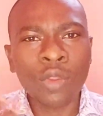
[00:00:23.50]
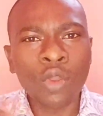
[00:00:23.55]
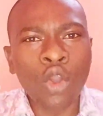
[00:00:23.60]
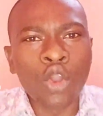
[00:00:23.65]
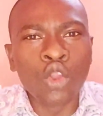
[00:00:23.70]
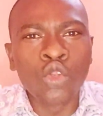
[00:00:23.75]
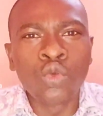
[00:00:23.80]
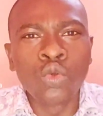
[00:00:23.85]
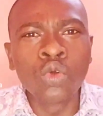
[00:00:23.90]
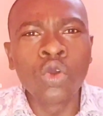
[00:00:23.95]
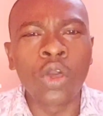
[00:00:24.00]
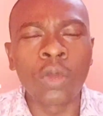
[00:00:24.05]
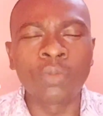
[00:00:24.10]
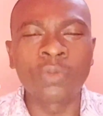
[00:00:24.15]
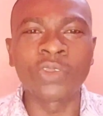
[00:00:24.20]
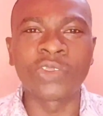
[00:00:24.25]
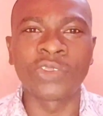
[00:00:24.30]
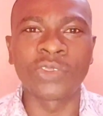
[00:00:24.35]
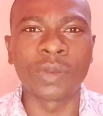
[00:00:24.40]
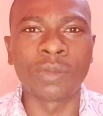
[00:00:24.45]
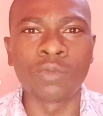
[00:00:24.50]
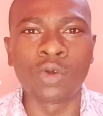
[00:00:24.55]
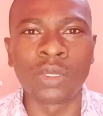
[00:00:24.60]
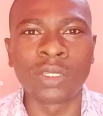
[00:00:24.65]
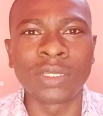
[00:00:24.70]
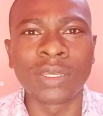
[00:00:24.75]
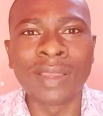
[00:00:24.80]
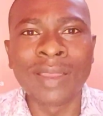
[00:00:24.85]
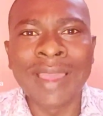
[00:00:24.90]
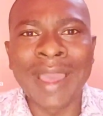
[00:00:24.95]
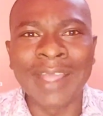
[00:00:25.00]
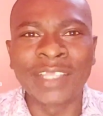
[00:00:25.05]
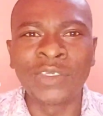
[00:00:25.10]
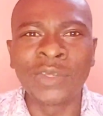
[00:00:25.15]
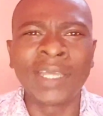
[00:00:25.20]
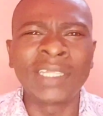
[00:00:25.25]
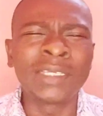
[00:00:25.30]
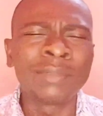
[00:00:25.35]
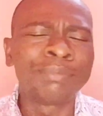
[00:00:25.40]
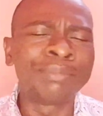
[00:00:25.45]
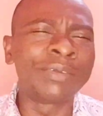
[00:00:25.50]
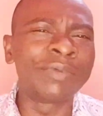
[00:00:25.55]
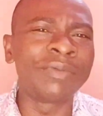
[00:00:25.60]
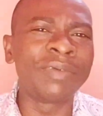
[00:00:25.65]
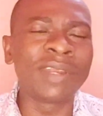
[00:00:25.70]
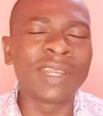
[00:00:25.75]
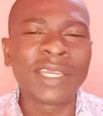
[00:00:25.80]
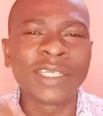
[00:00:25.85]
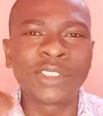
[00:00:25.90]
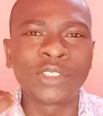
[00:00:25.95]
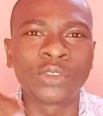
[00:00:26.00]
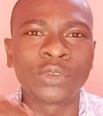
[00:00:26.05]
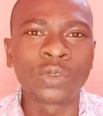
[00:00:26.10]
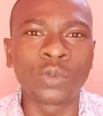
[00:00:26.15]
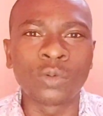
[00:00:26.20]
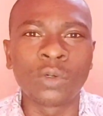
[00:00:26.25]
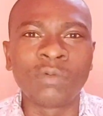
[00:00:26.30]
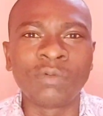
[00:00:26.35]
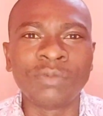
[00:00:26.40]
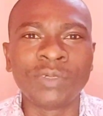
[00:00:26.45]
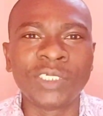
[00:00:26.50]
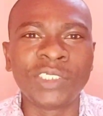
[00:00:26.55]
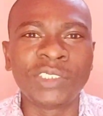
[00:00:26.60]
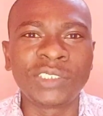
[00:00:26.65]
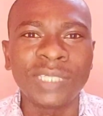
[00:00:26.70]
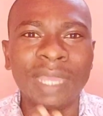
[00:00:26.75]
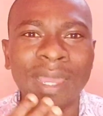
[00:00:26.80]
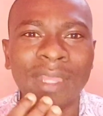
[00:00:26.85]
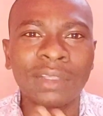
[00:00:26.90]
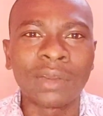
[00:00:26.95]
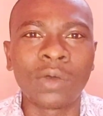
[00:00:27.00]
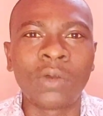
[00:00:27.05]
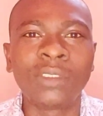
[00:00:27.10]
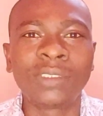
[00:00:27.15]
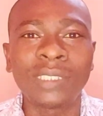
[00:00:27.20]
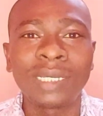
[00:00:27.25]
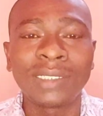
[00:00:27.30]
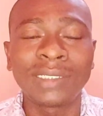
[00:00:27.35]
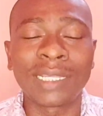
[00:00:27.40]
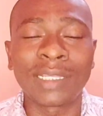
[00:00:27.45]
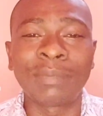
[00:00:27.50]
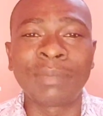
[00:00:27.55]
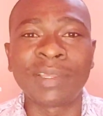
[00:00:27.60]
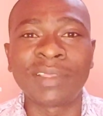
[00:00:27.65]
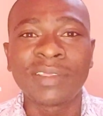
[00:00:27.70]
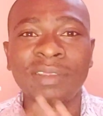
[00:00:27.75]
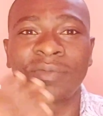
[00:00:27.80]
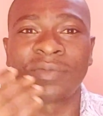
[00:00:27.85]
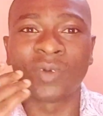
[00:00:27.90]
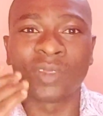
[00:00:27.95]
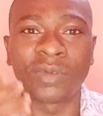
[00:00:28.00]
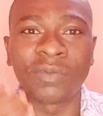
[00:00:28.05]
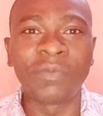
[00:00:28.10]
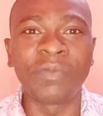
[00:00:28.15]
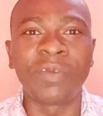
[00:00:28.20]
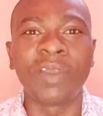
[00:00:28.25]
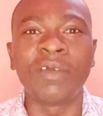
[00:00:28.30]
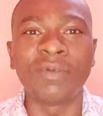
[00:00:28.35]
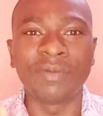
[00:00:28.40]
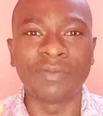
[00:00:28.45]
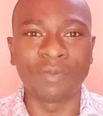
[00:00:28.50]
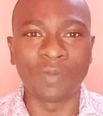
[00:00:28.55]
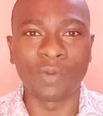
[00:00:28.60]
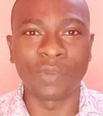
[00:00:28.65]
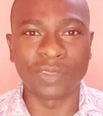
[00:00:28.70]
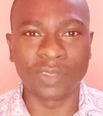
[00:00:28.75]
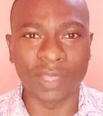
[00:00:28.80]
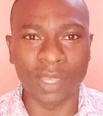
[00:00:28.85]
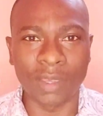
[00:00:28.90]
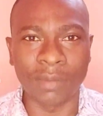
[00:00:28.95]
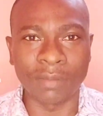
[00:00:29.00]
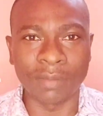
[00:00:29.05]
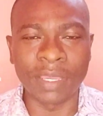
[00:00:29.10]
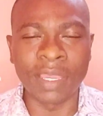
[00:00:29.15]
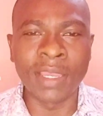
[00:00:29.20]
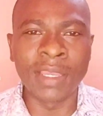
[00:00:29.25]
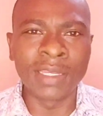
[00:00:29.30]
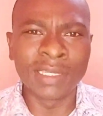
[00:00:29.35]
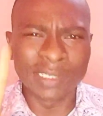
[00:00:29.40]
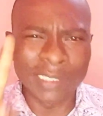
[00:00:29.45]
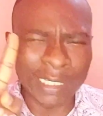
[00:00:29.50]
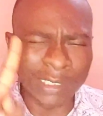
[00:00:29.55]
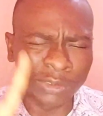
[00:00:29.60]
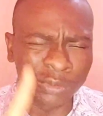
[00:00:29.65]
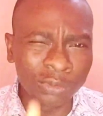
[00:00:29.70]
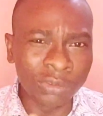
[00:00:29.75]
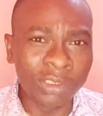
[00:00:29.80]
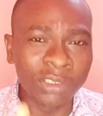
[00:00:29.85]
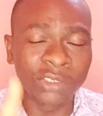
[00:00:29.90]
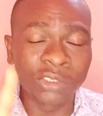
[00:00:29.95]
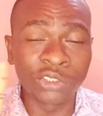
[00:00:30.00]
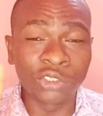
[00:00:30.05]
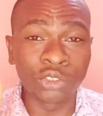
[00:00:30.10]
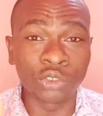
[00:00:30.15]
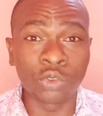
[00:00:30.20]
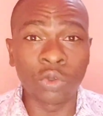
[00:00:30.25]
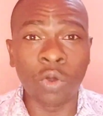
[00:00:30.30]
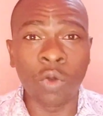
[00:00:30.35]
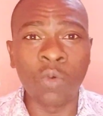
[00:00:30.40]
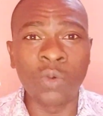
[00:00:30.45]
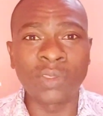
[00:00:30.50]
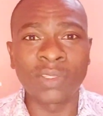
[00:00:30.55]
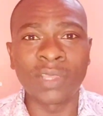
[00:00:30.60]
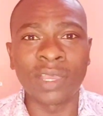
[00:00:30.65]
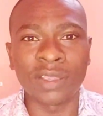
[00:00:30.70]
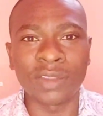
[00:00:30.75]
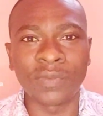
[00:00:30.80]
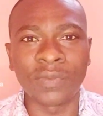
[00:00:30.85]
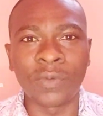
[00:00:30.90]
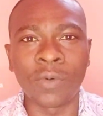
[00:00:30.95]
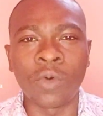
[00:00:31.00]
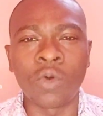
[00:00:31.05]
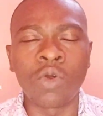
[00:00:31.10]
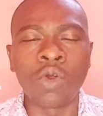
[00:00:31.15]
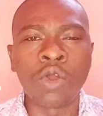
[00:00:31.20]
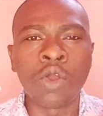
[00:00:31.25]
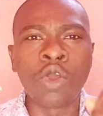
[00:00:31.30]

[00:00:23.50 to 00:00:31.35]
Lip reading: Or you look up to someone and you have the privilege to reach and contact that person for the very first time? There are two things you should always ask for.